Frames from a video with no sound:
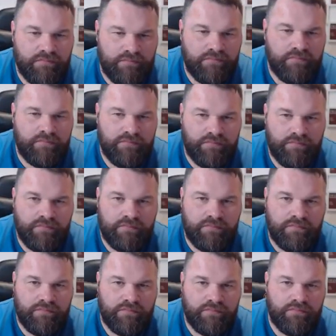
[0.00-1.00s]

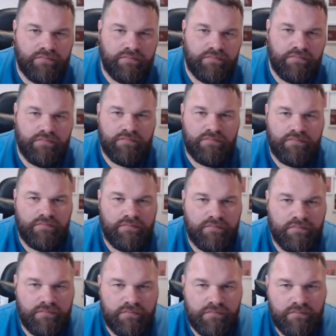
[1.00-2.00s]

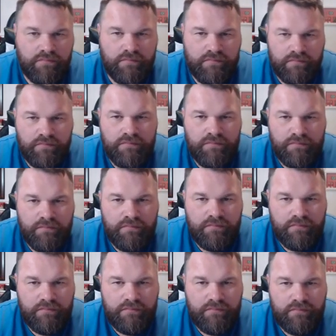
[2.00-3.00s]

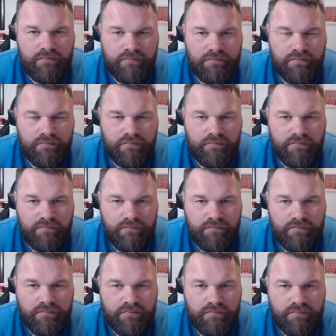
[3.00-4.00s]

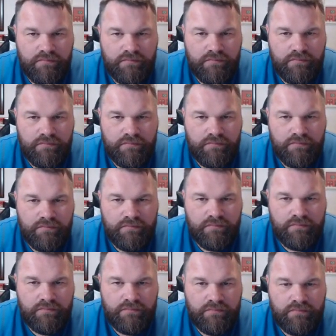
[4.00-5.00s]

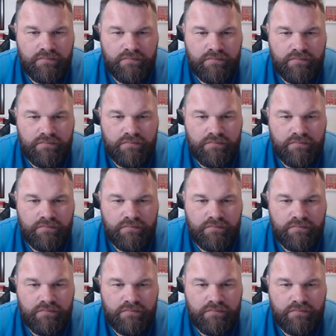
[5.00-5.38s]
No words are spoken by the person on screen.